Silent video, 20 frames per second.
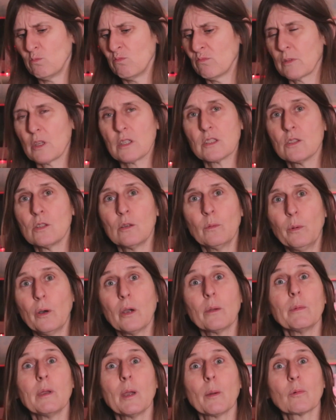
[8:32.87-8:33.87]
There's no
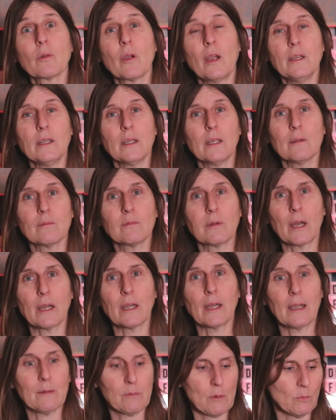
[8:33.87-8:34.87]
point me upgrading it right now.